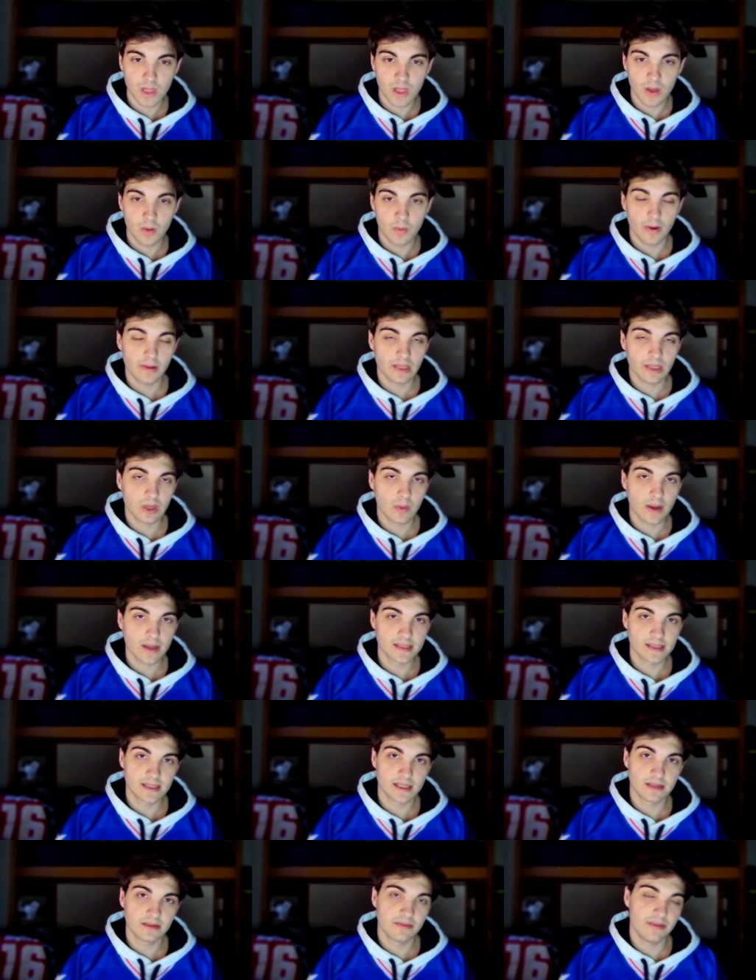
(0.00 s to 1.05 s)
While the
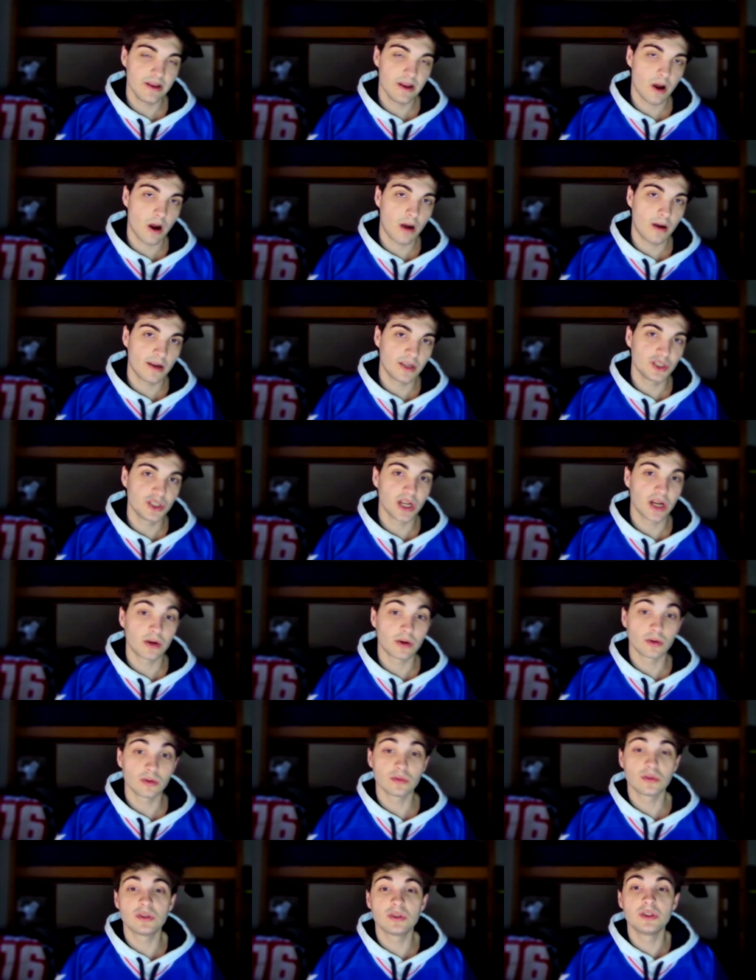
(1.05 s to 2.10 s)
Quest and VR in
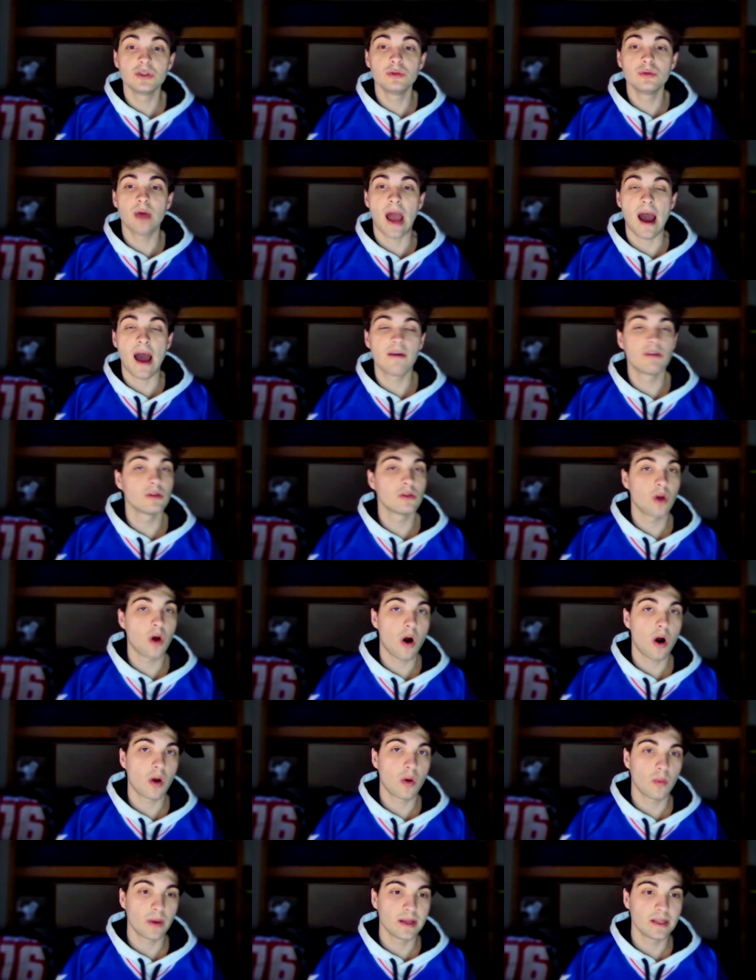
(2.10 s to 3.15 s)
general do have a
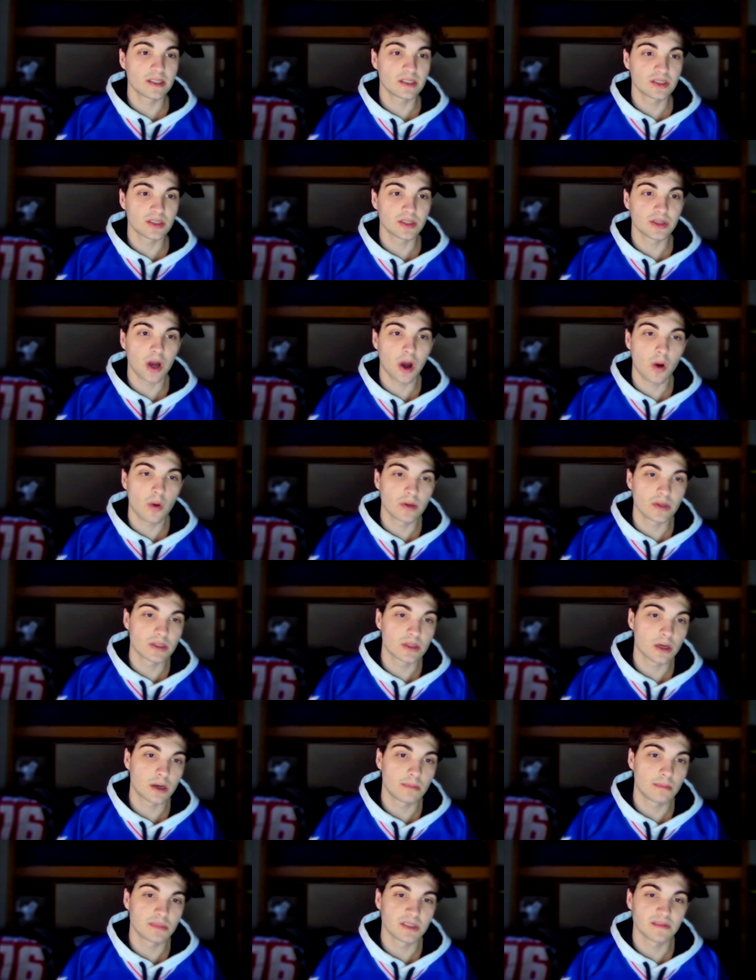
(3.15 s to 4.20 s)
long ways to go in
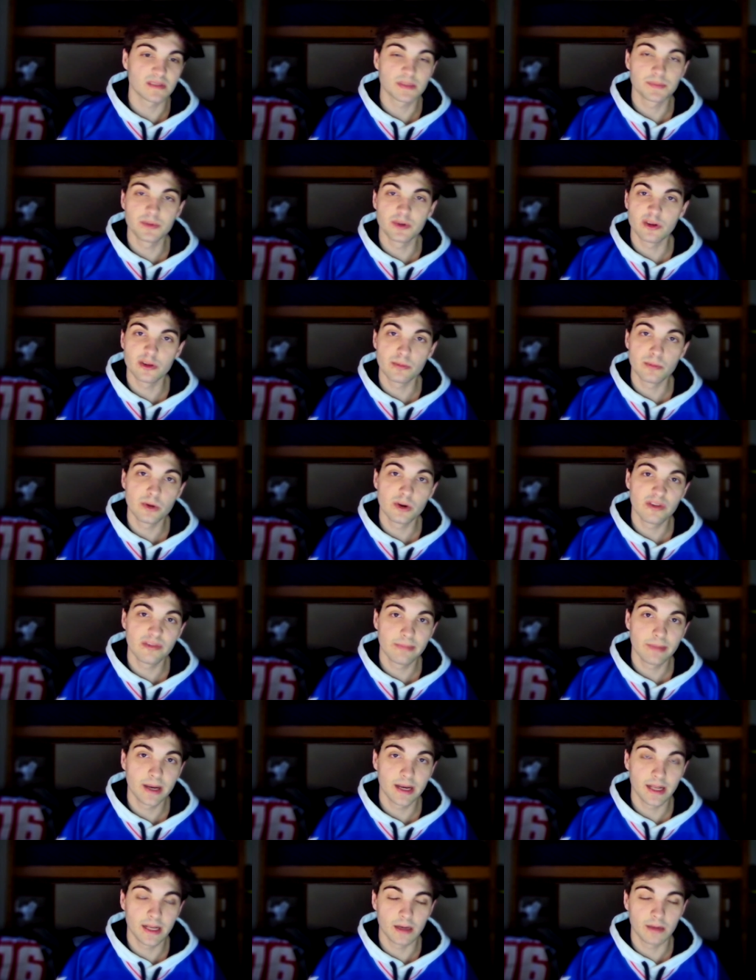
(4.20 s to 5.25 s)
terms of smooth
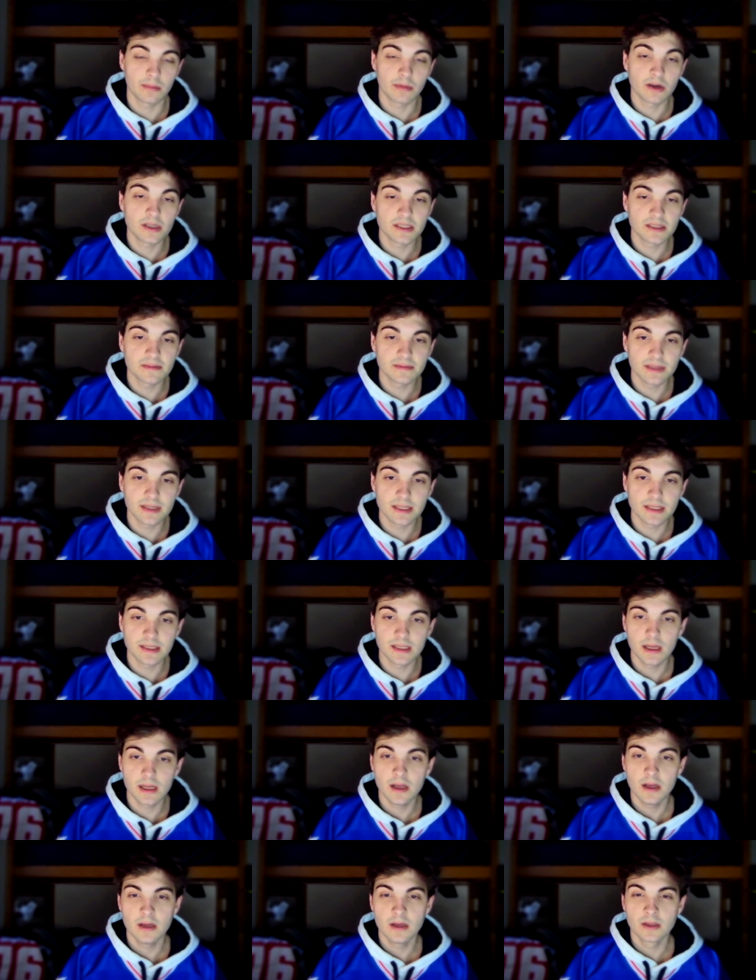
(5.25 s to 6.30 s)
movement and immersiveness,
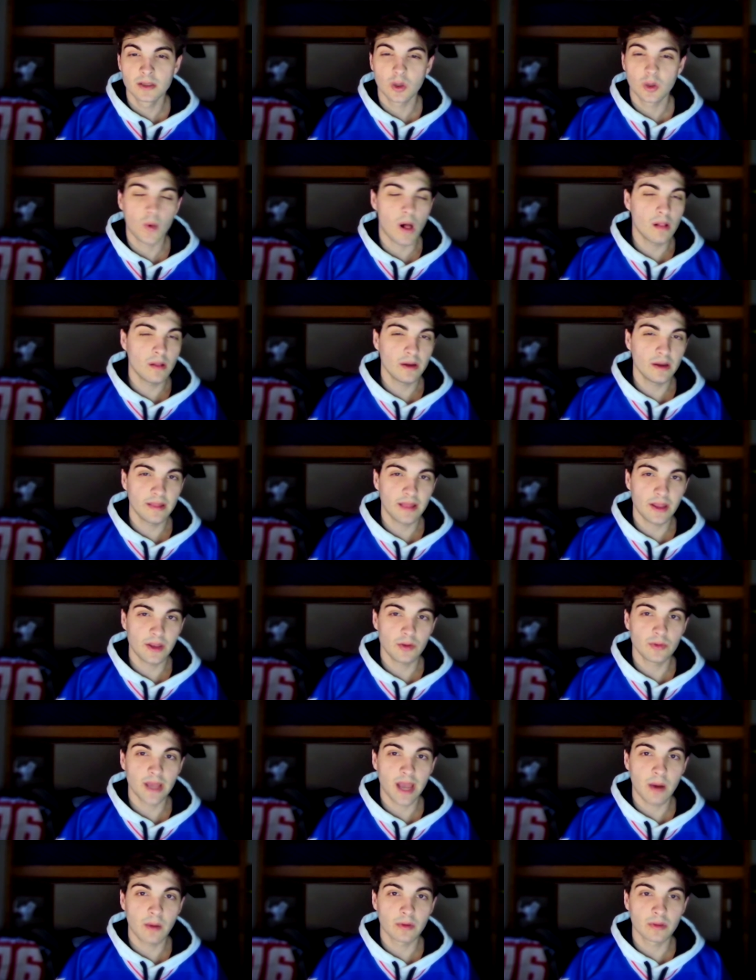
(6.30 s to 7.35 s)
the quality that you
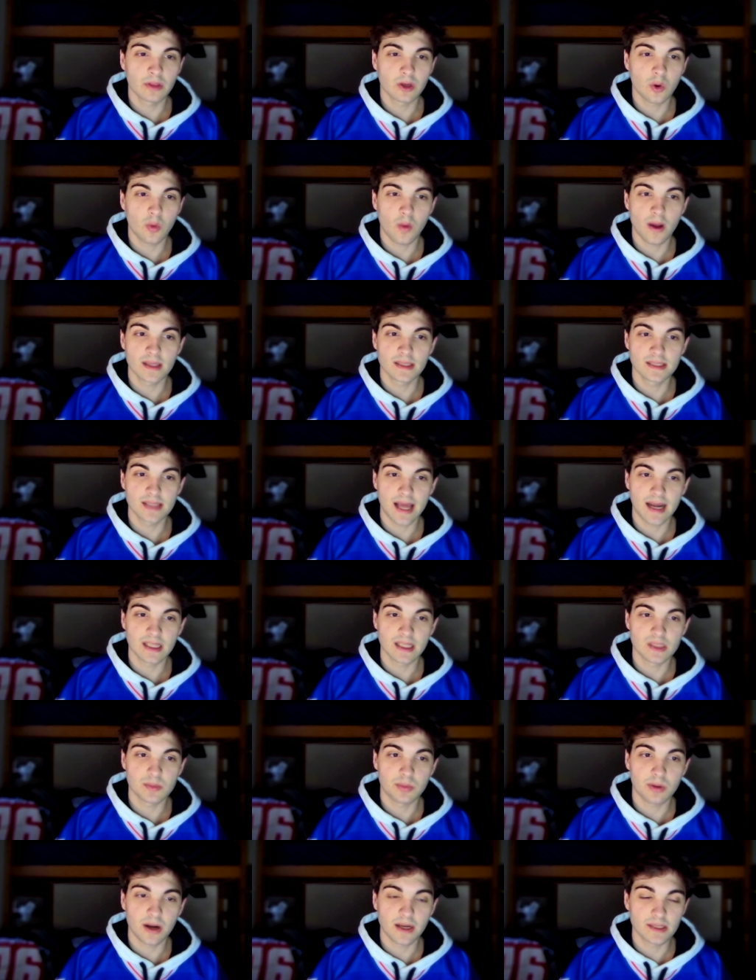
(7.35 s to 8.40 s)
get with the Quest at
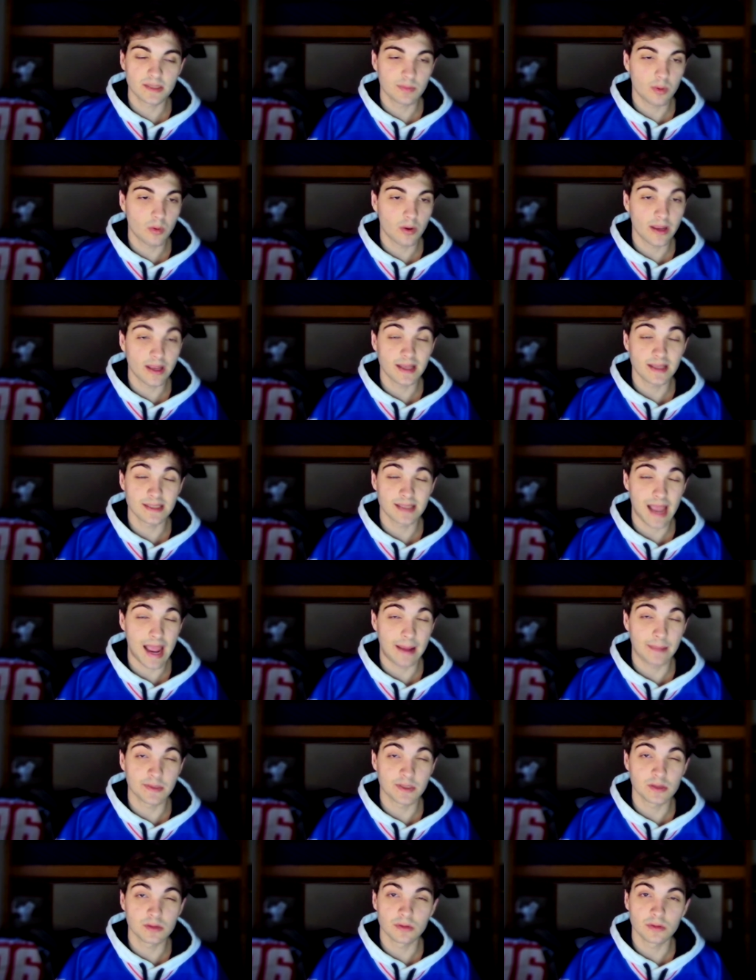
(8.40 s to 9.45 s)
its price point is
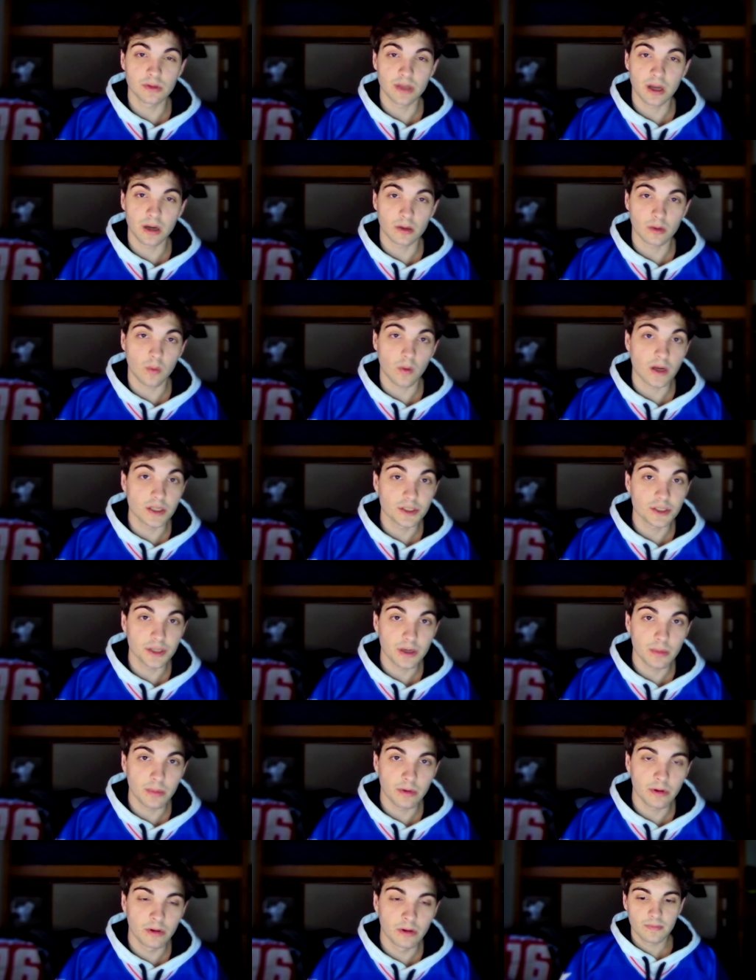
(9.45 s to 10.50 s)
absolutely
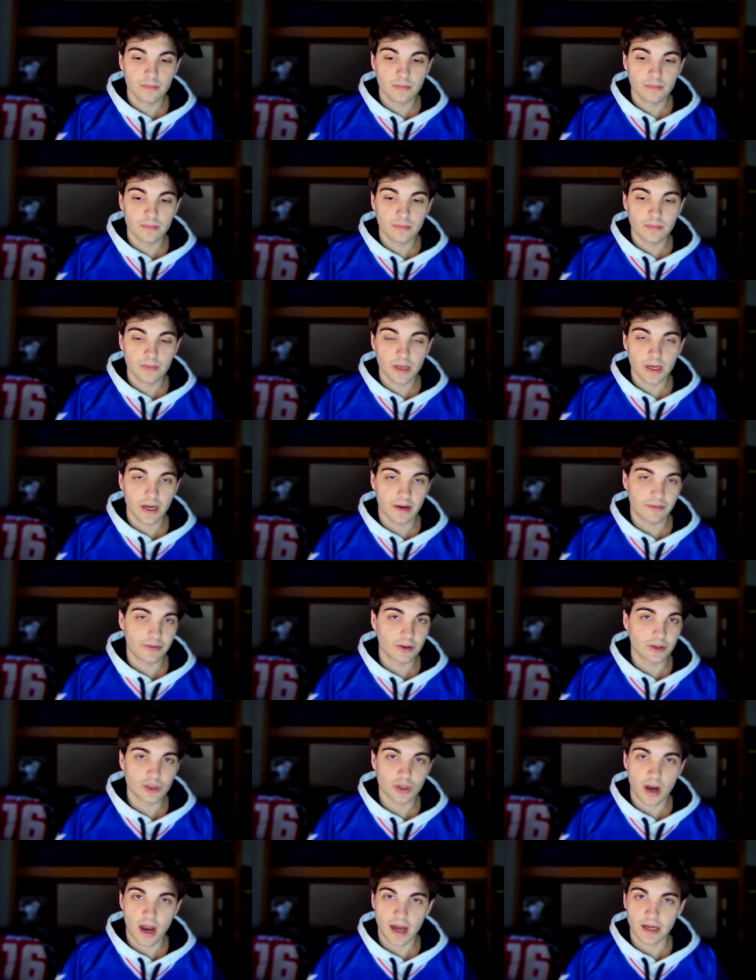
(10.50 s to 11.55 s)
unquestionable. If you're
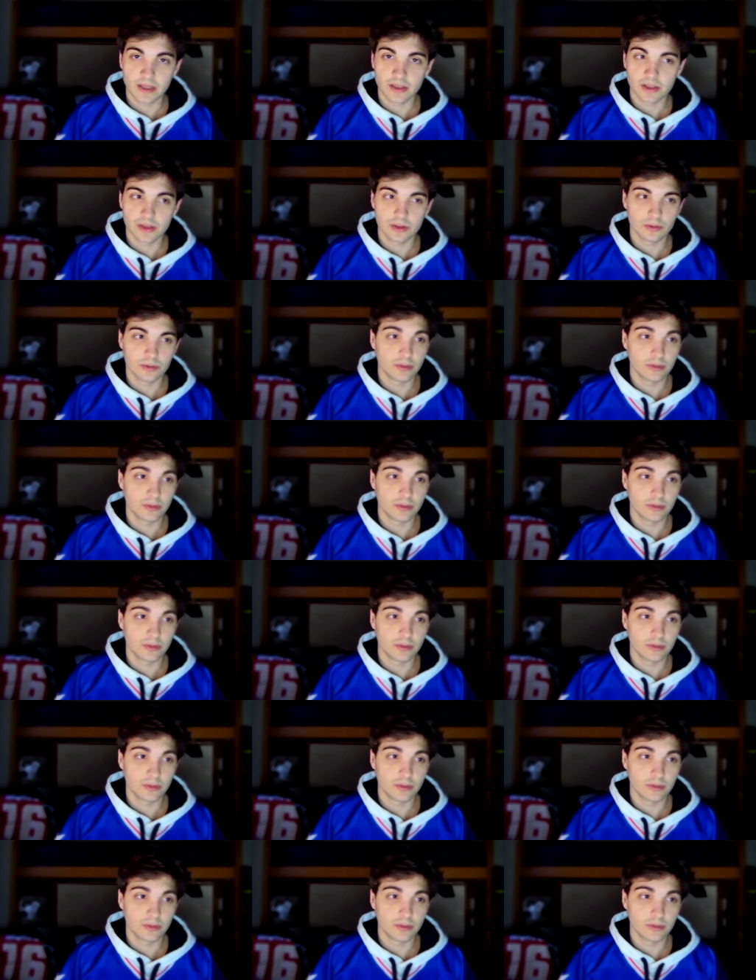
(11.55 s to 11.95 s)
trying to